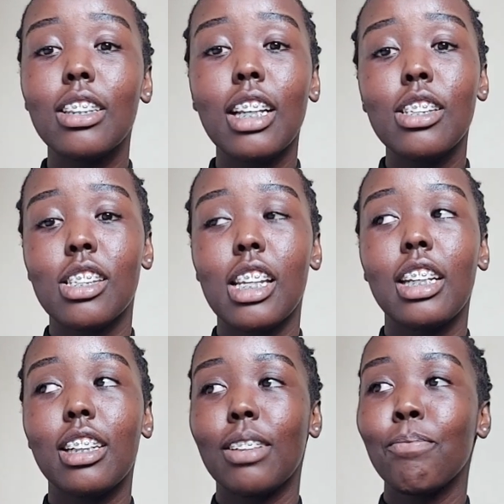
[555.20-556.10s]
That's
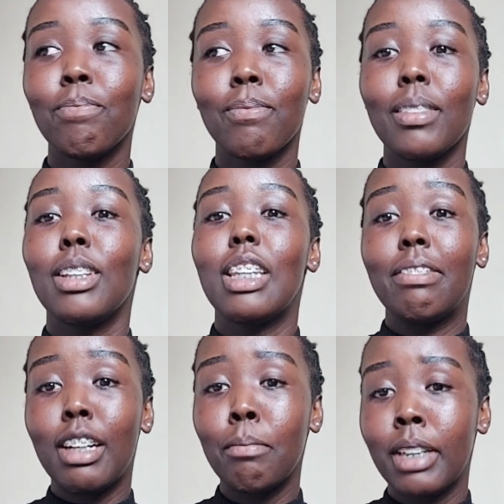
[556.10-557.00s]
the
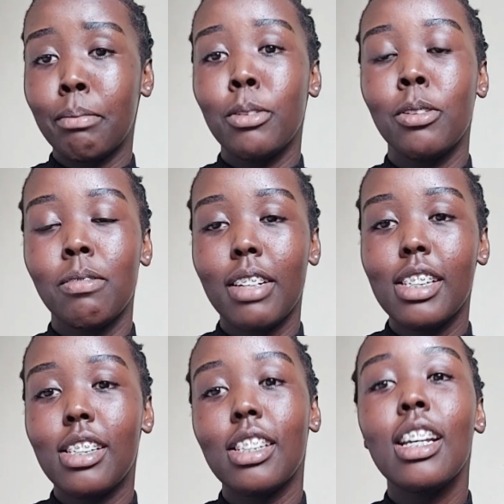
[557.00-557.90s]
fun part about
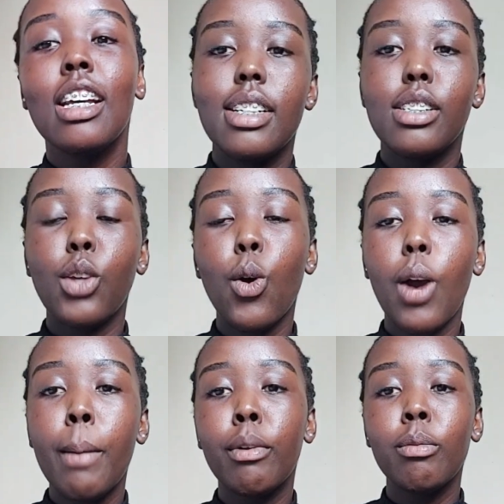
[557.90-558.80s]
university. So
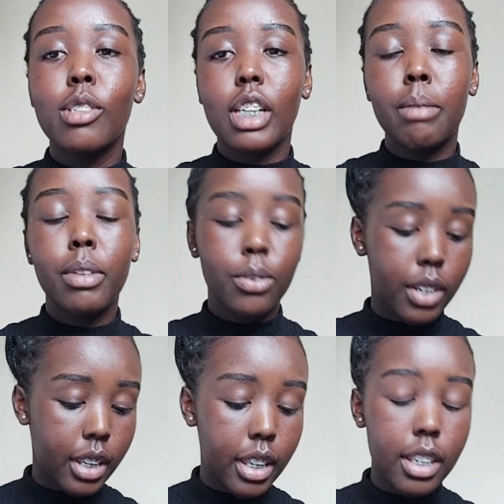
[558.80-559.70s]
I'm almost coming to
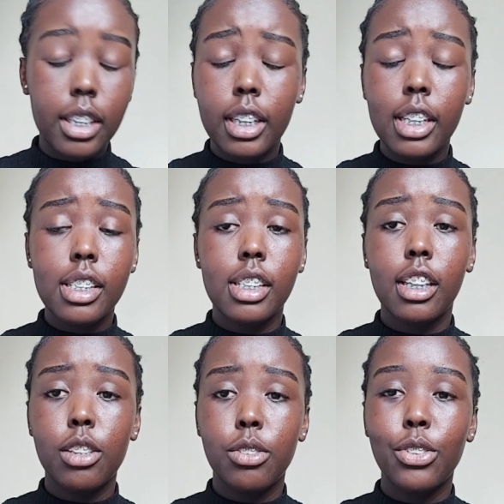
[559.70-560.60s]
an end. The next thing
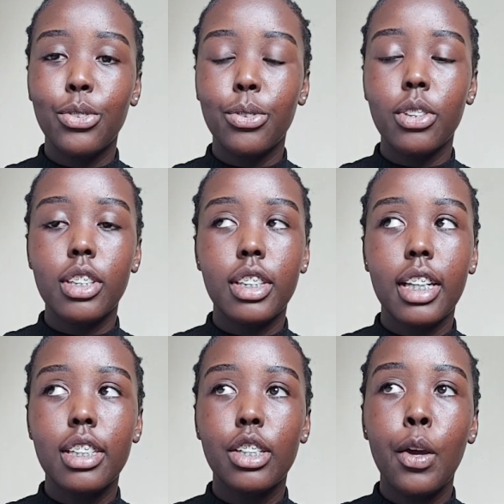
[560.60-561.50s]
that you need to know is
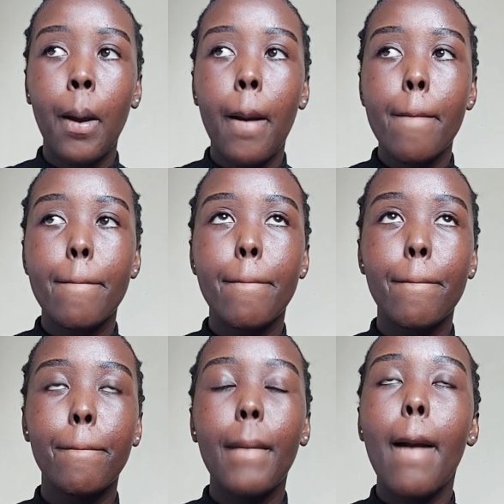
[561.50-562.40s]
that
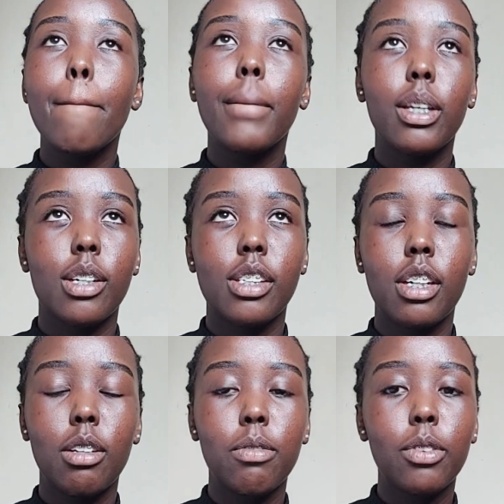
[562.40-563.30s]
be
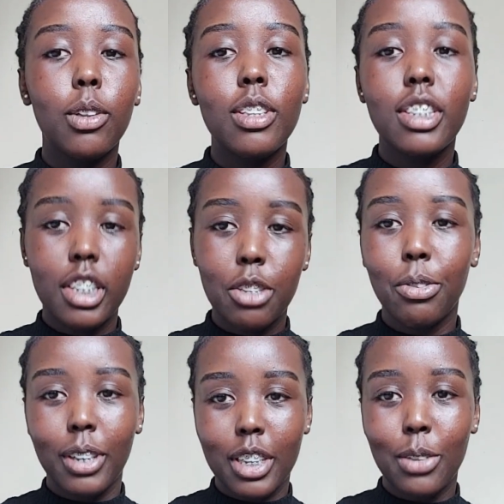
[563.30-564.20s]
yourself. Don't change
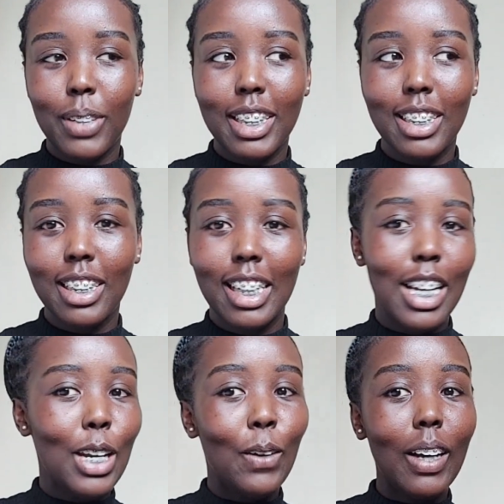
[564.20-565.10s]
for anyone.
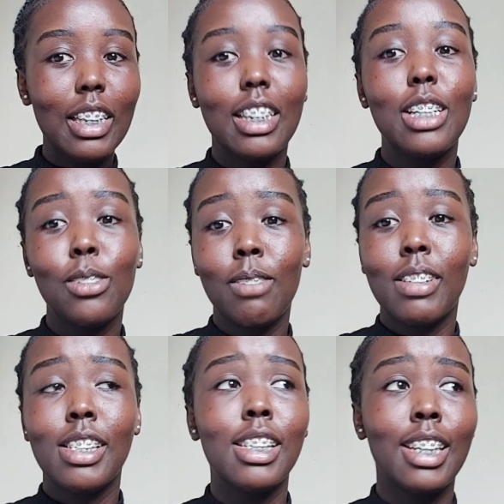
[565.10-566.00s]
No one in that
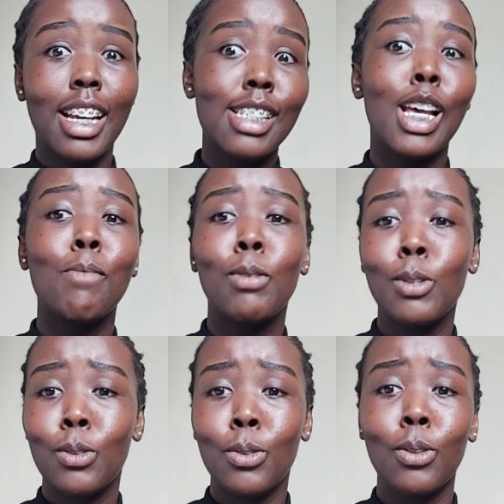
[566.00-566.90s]
university cares
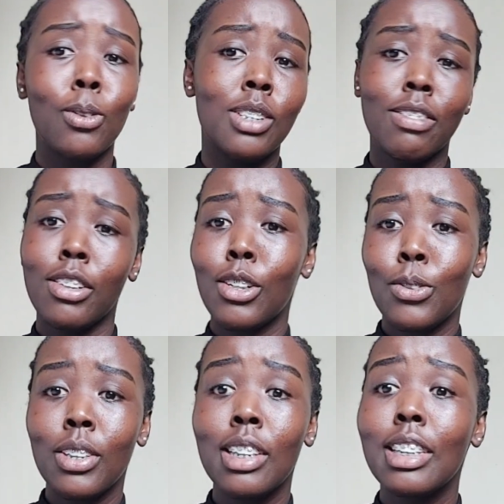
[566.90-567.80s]
about you or whatever you're
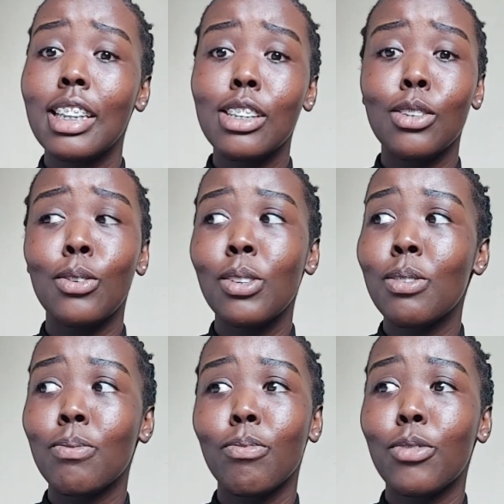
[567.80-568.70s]
doing. Just don't
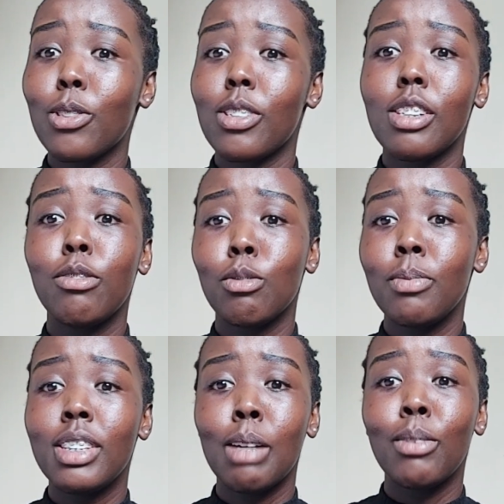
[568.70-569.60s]
force yourself to be
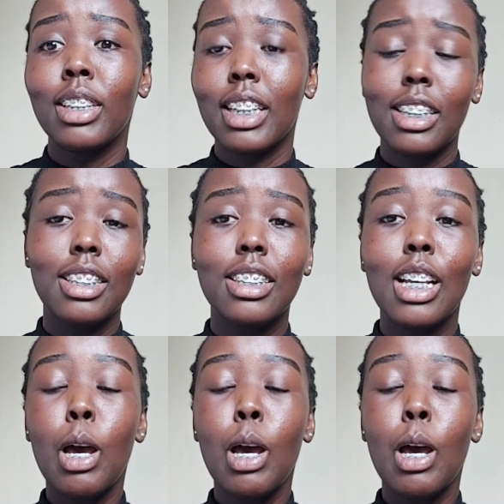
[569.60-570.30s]
someone else.